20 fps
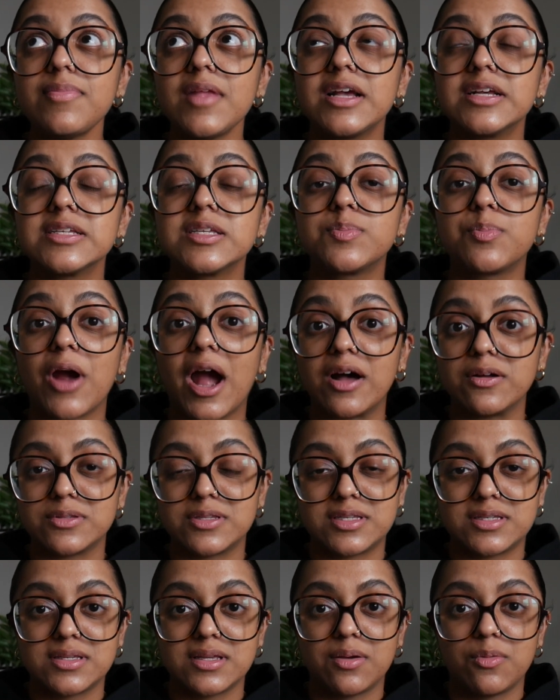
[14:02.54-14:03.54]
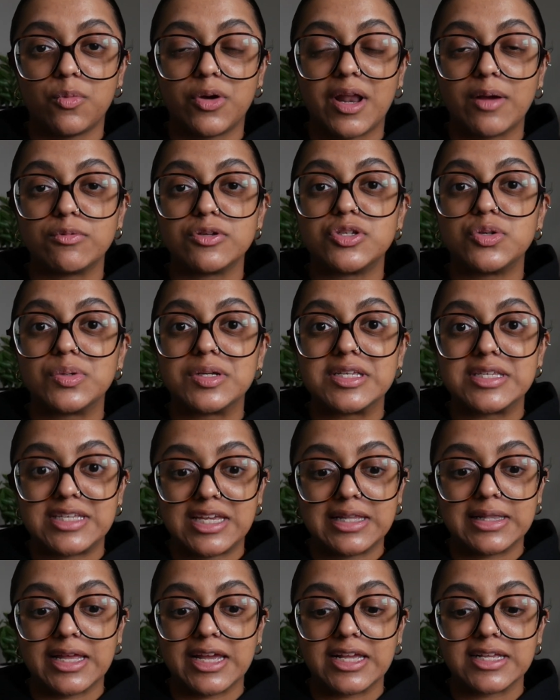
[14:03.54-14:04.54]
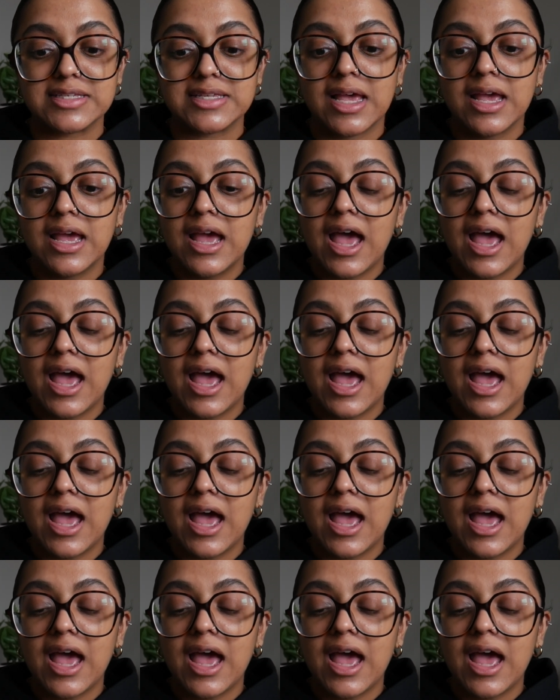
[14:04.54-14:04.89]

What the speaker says: sprouts when I was doing seedlings.